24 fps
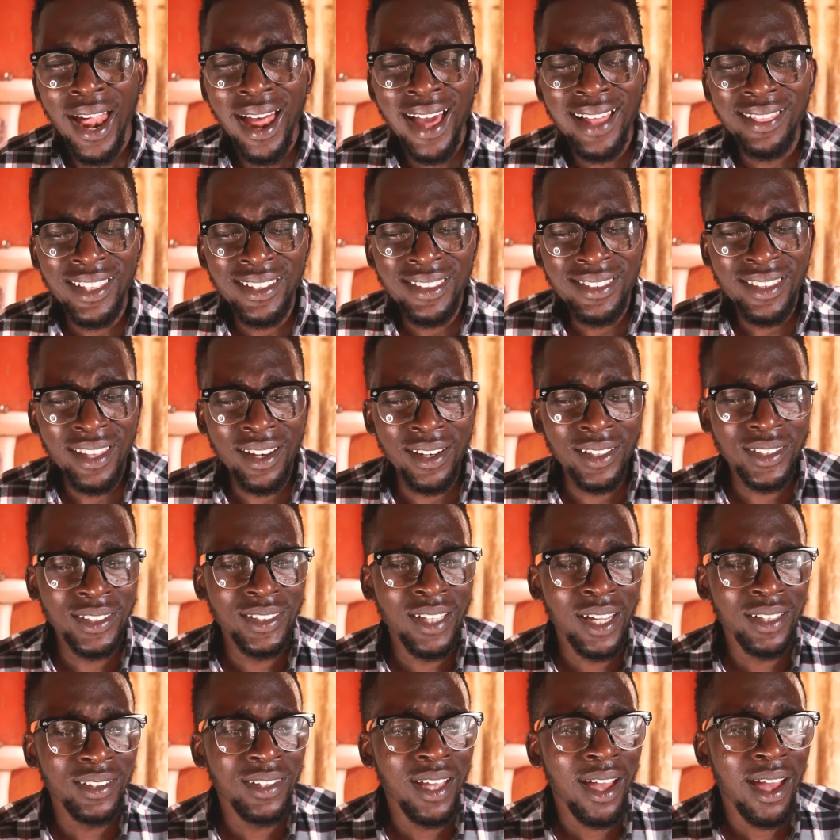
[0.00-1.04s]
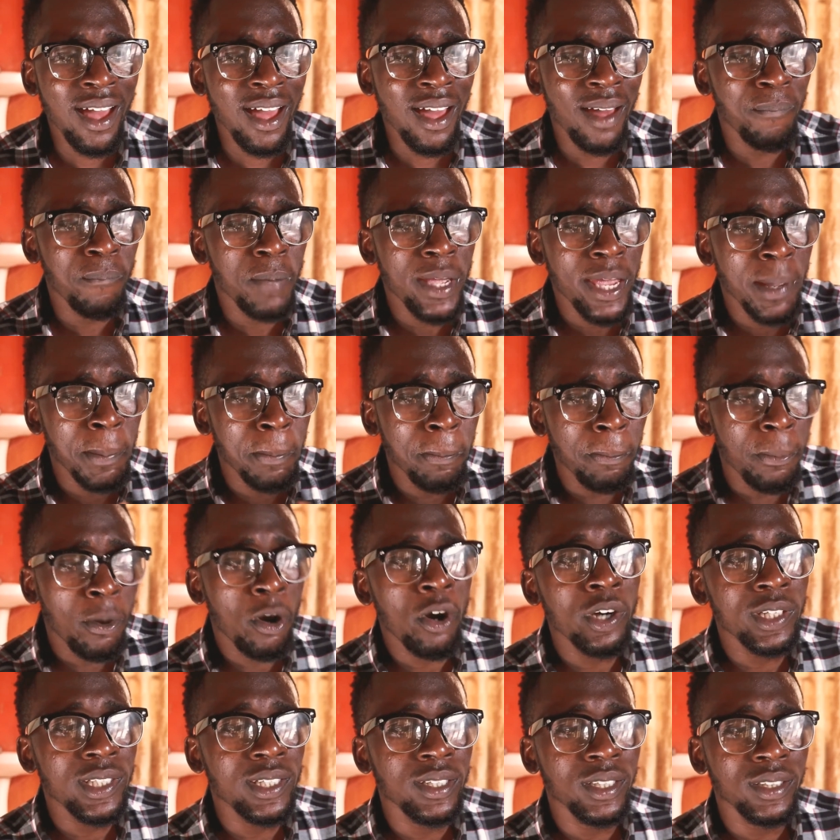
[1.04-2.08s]
and the things that are
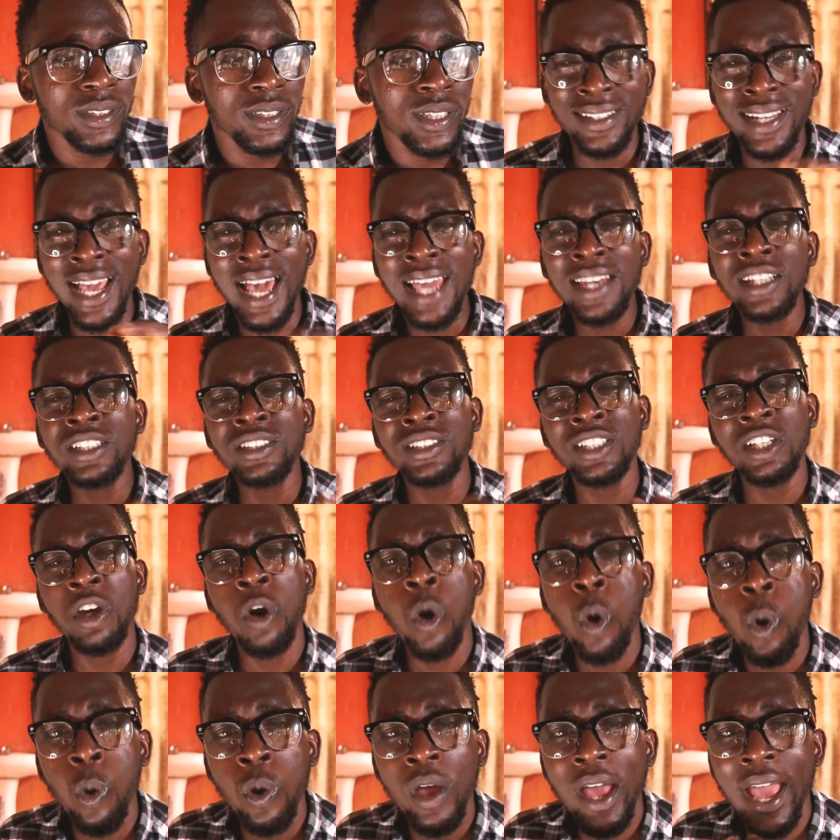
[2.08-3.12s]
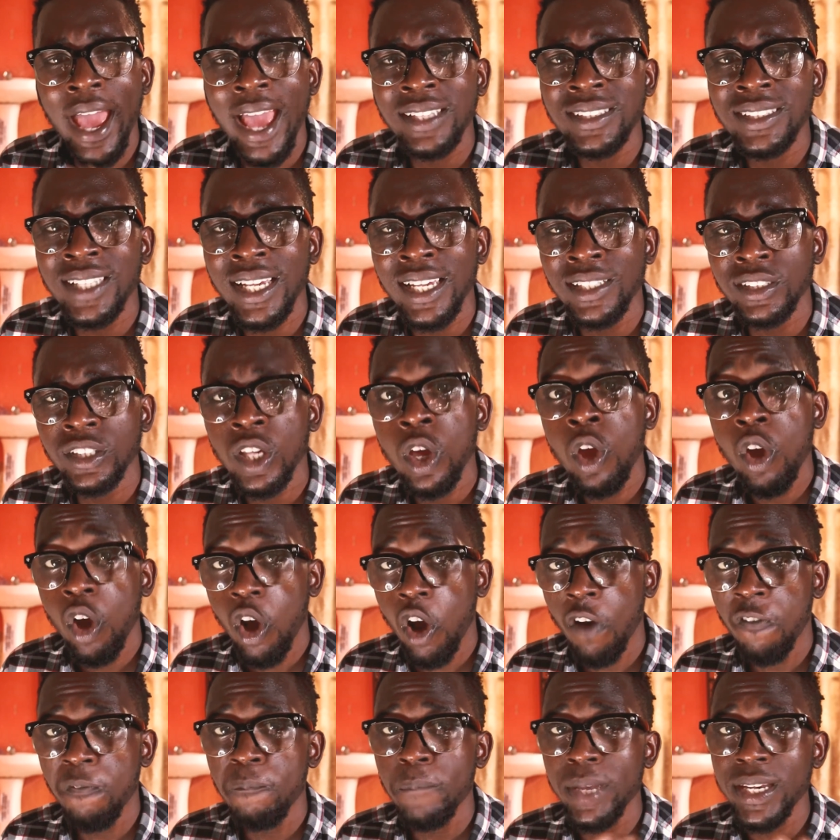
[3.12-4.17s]
important. That is the whole essence
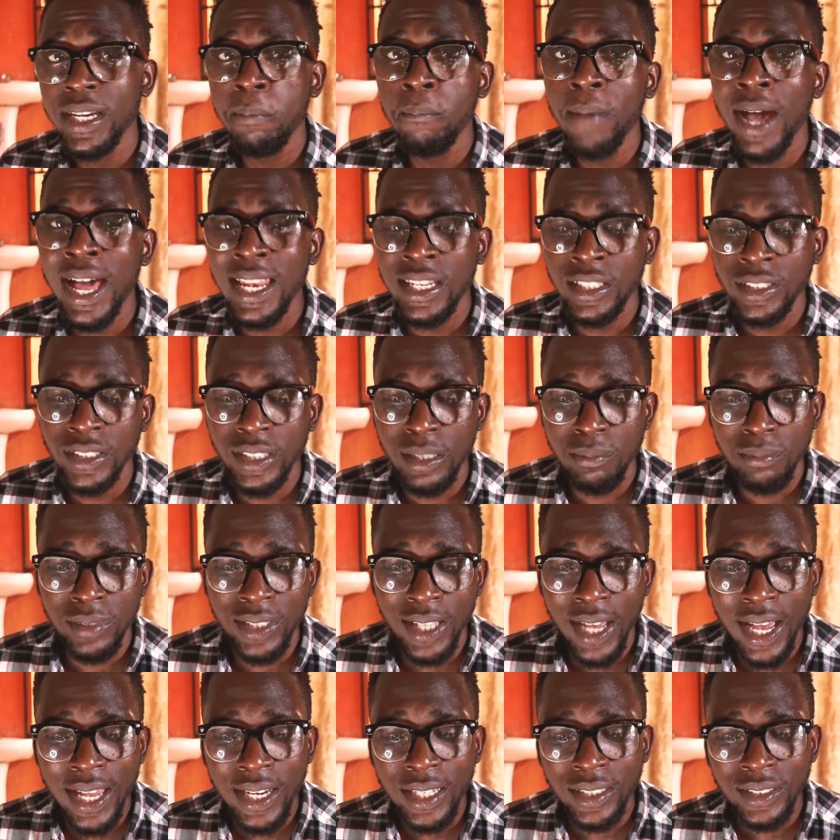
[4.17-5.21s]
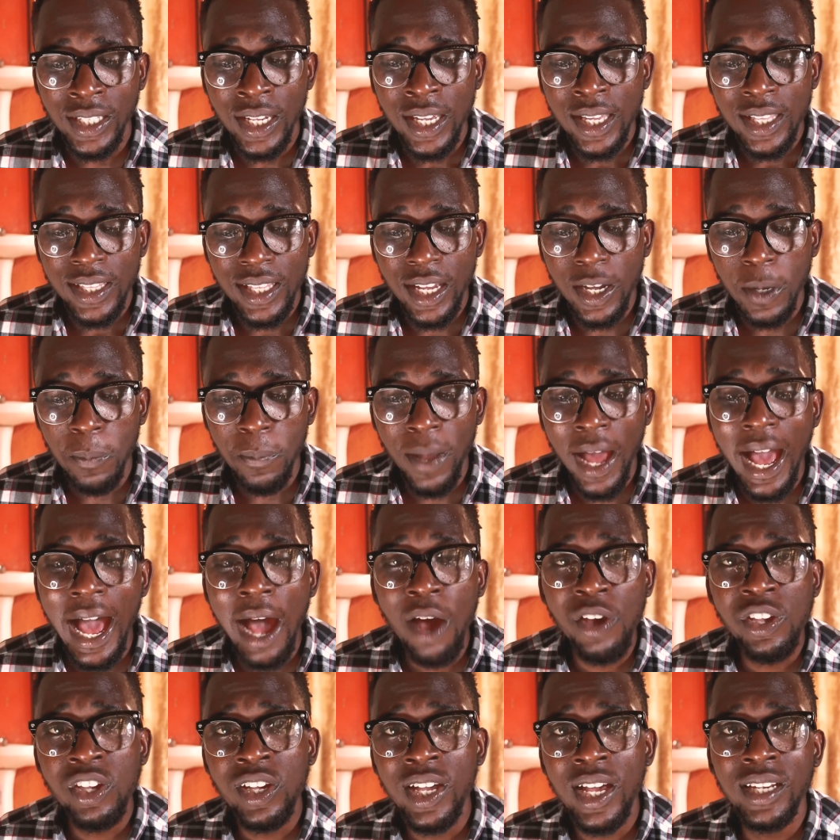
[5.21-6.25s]
of minimalism. That is
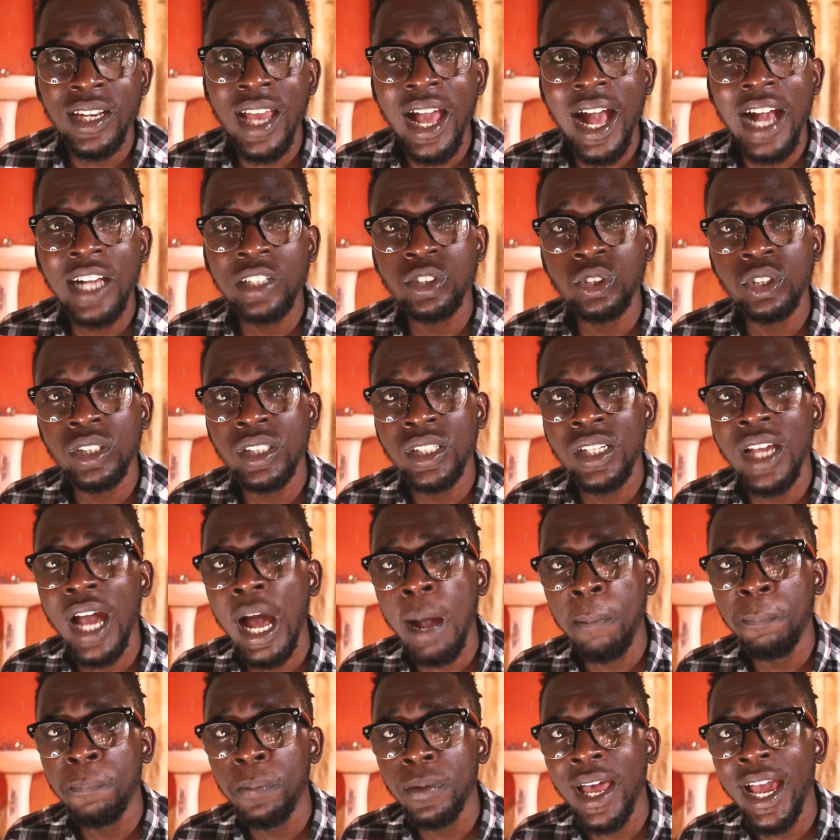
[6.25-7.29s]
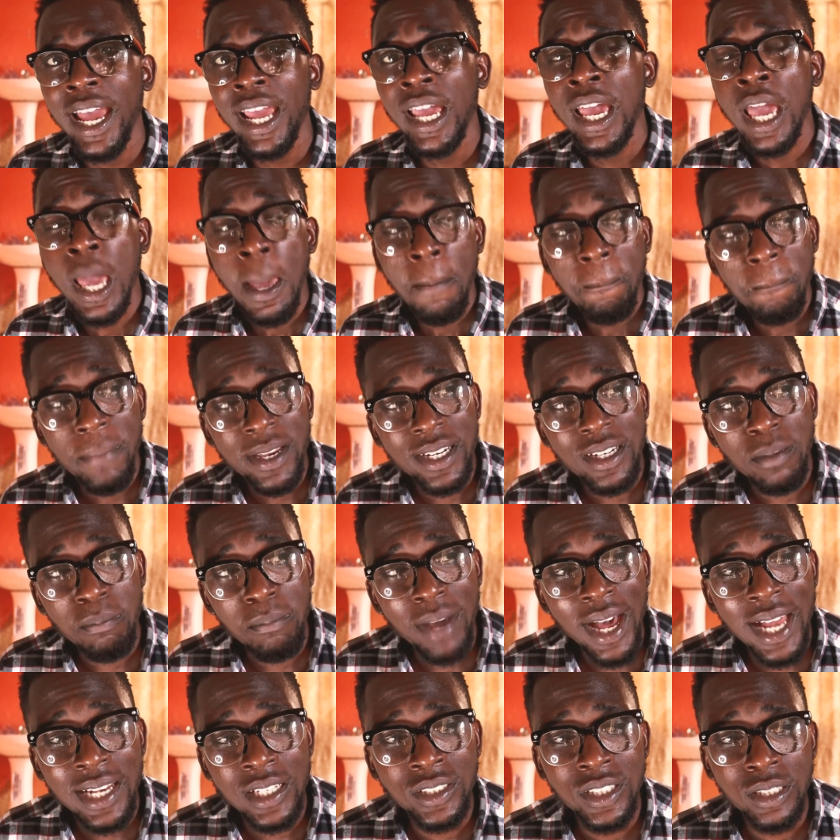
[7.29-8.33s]
how you can actually apply
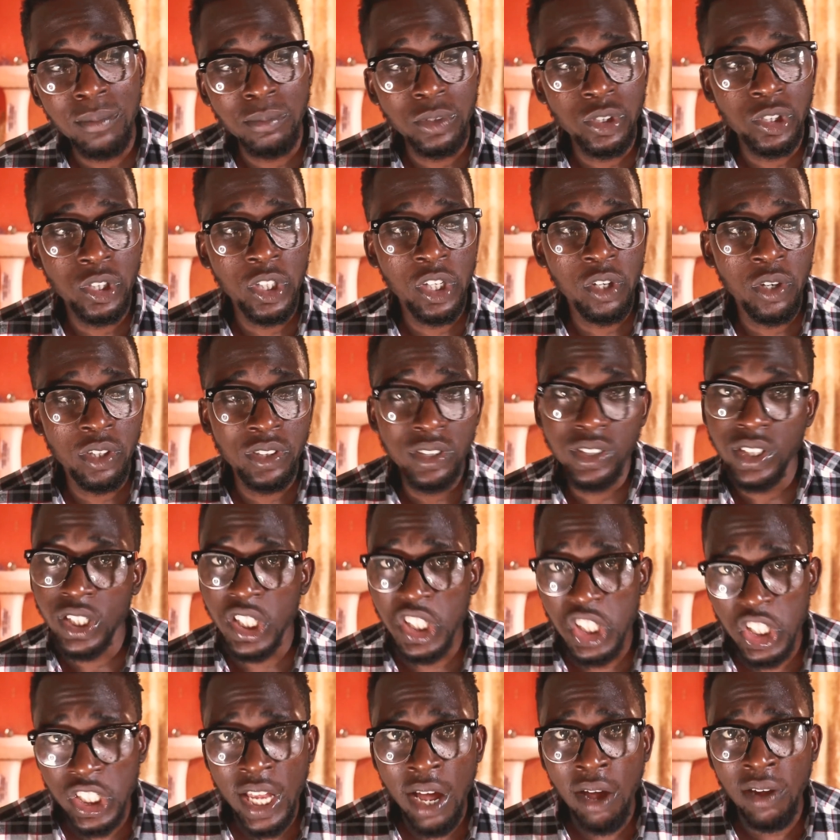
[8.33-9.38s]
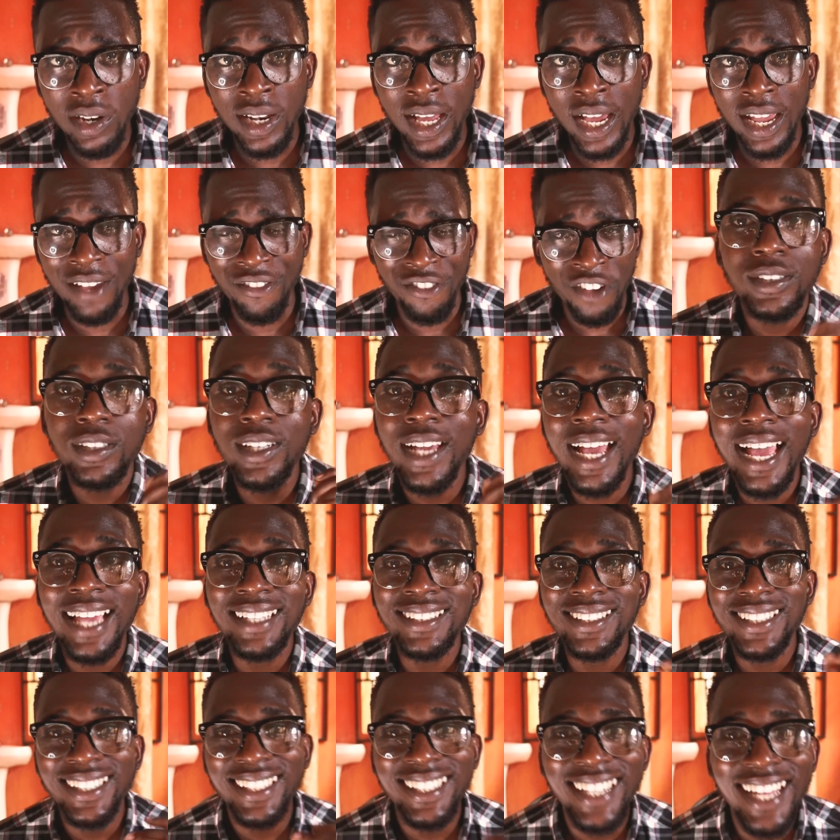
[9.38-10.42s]
minimalism to your digital life. So
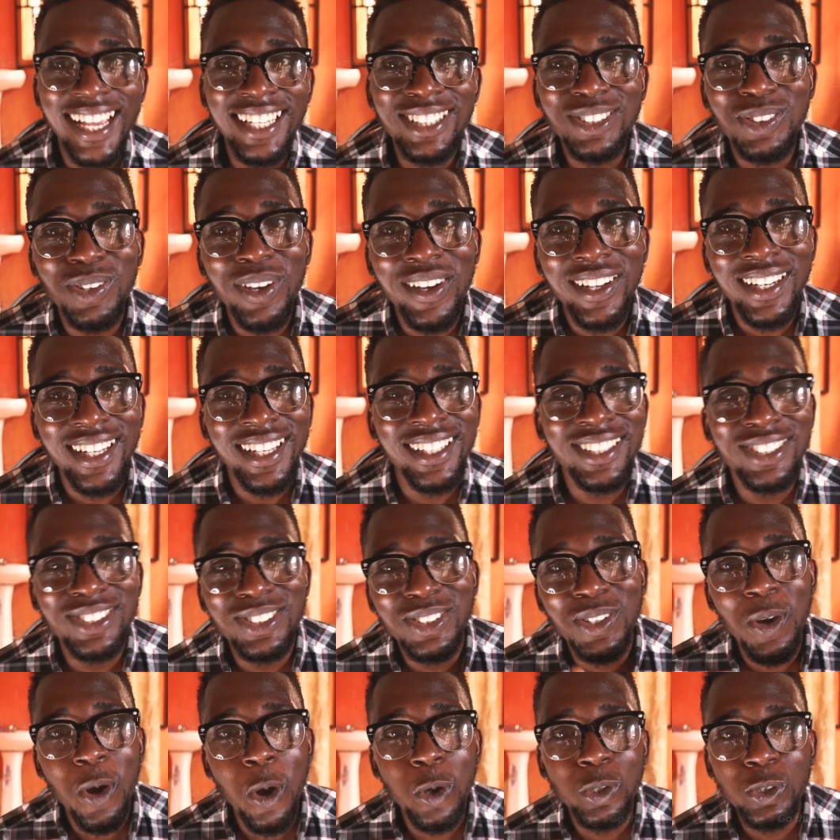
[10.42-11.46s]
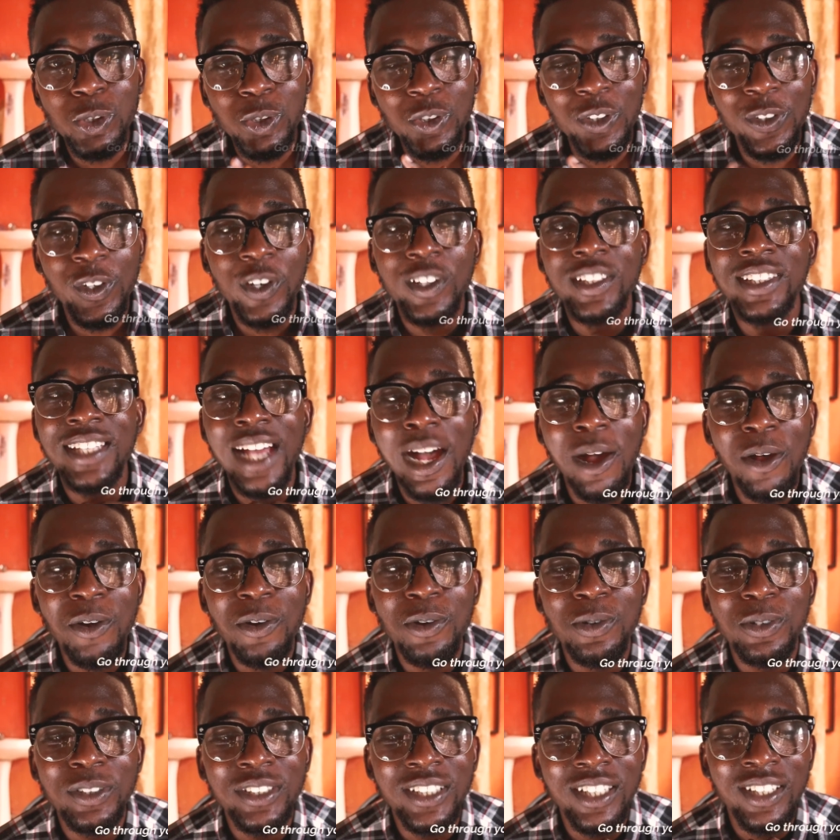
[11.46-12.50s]
guys, the next one is to go through your
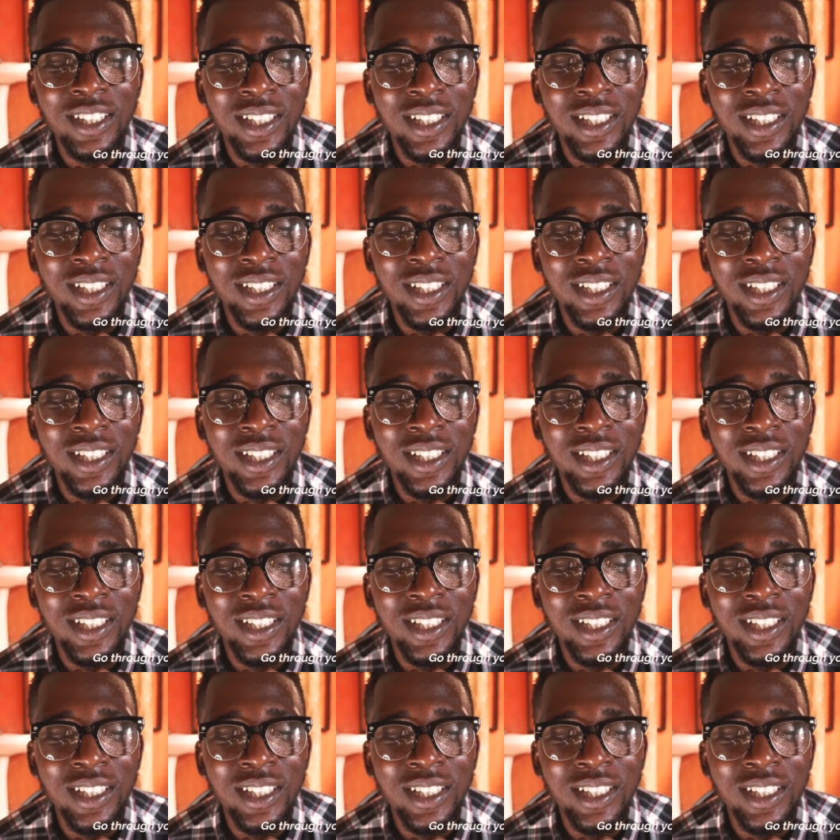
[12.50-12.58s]
downloads.